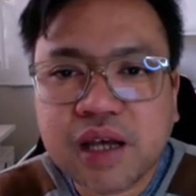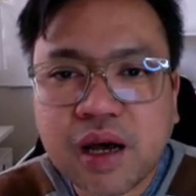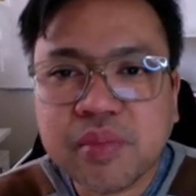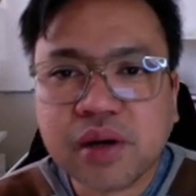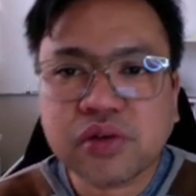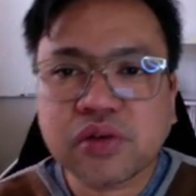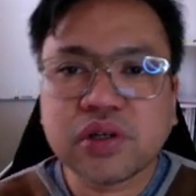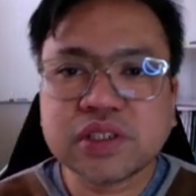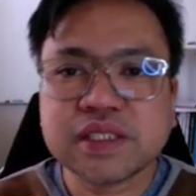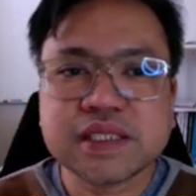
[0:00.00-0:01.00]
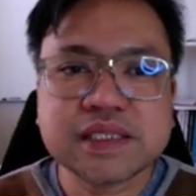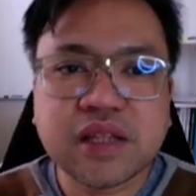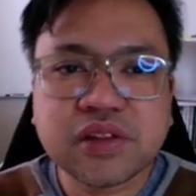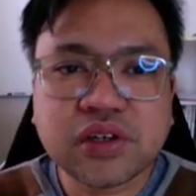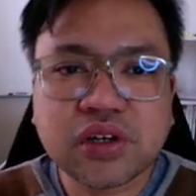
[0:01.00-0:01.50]
up across the
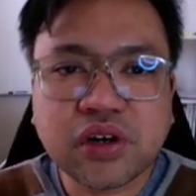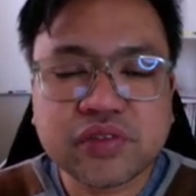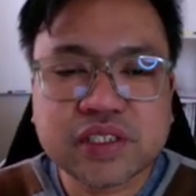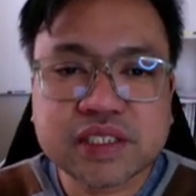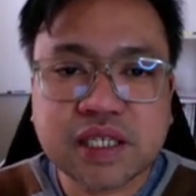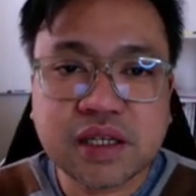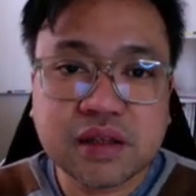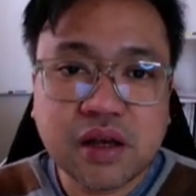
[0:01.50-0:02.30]
center of the cell,